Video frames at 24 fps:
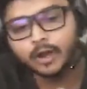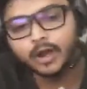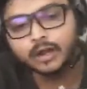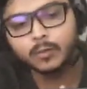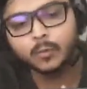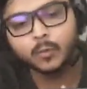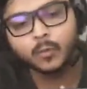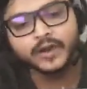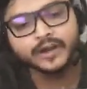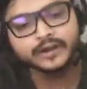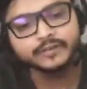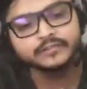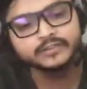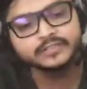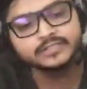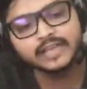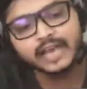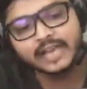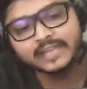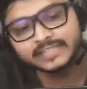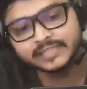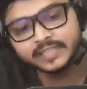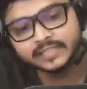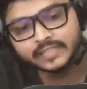upon whatever
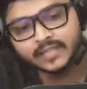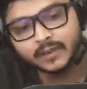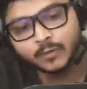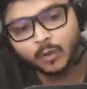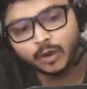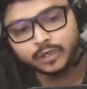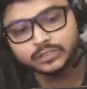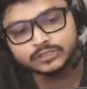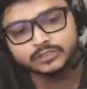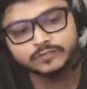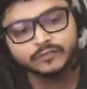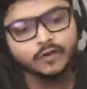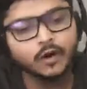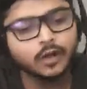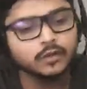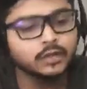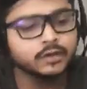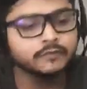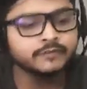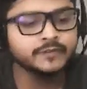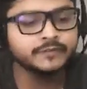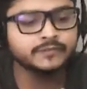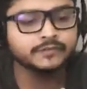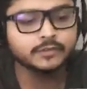sizing they want to
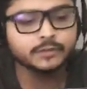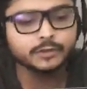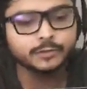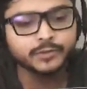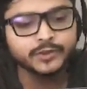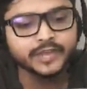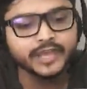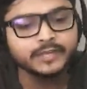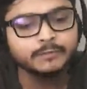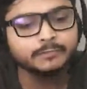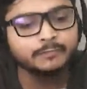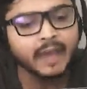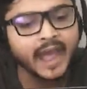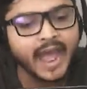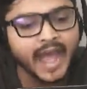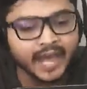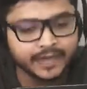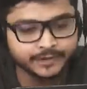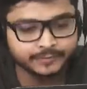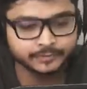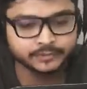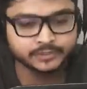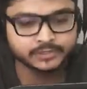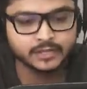follow, we will create
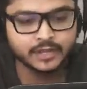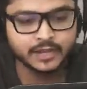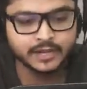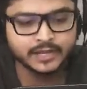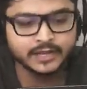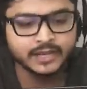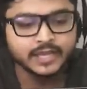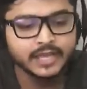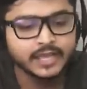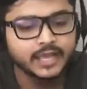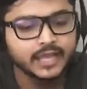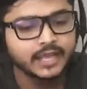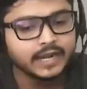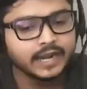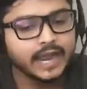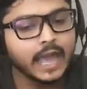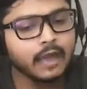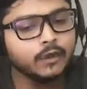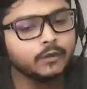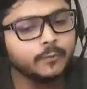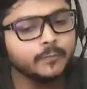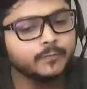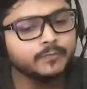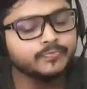patterns on it.
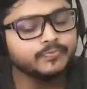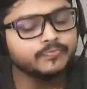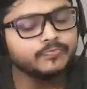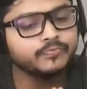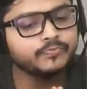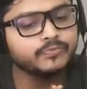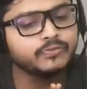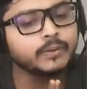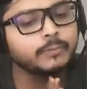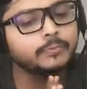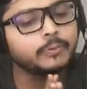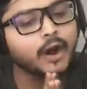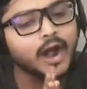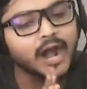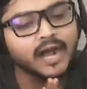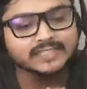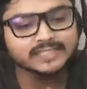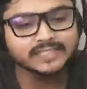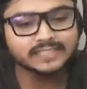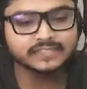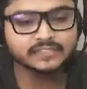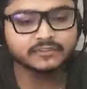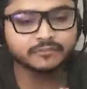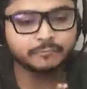Now, the
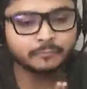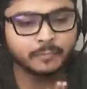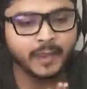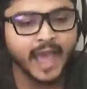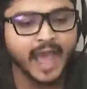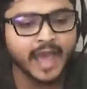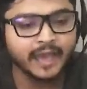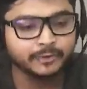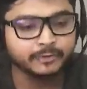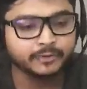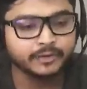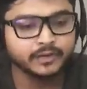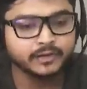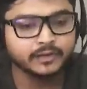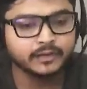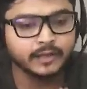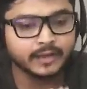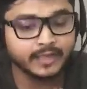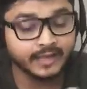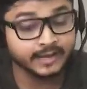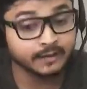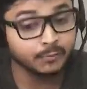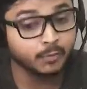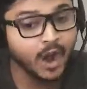process of pattern,
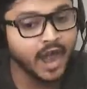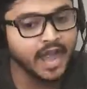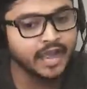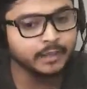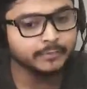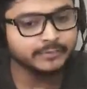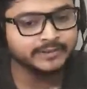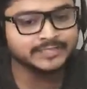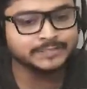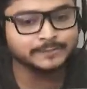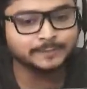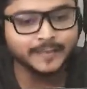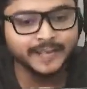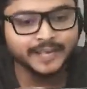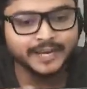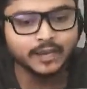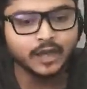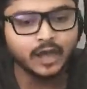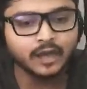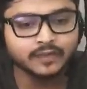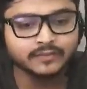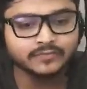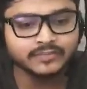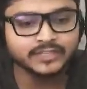and why I'm
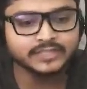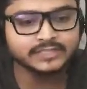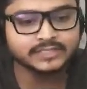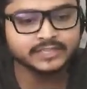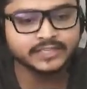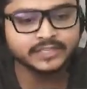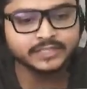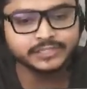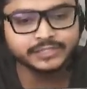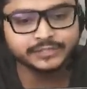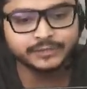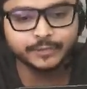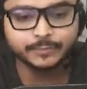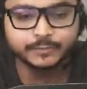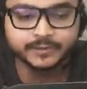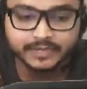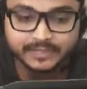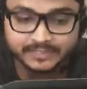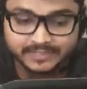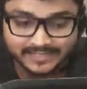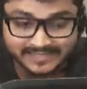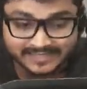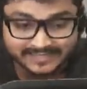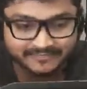explaining all of these things to you,
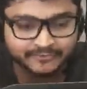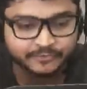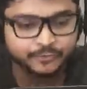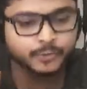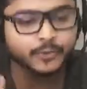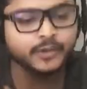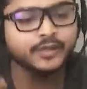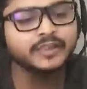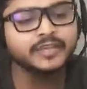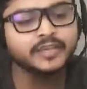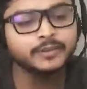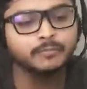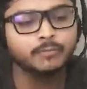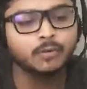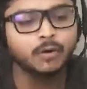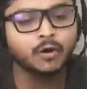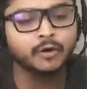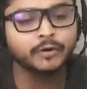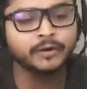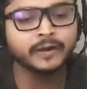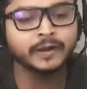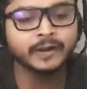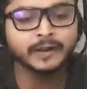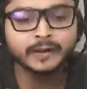because it's really
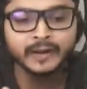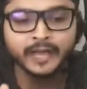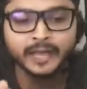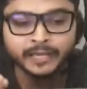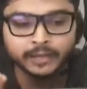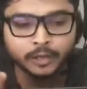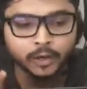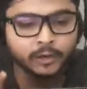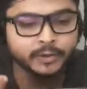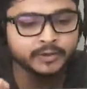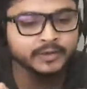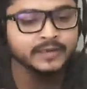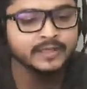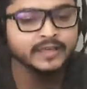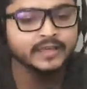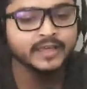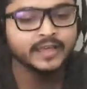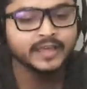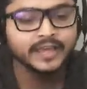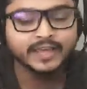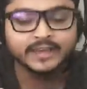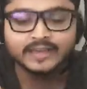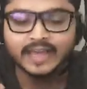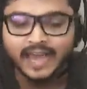important, and I know
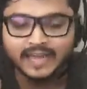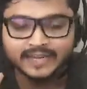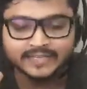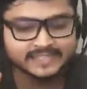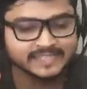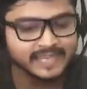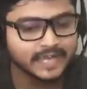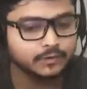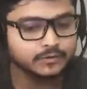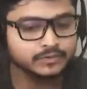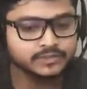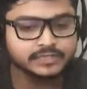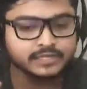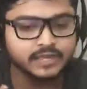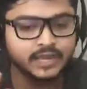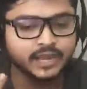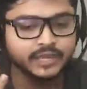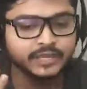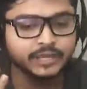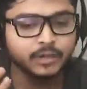it kind of sounds,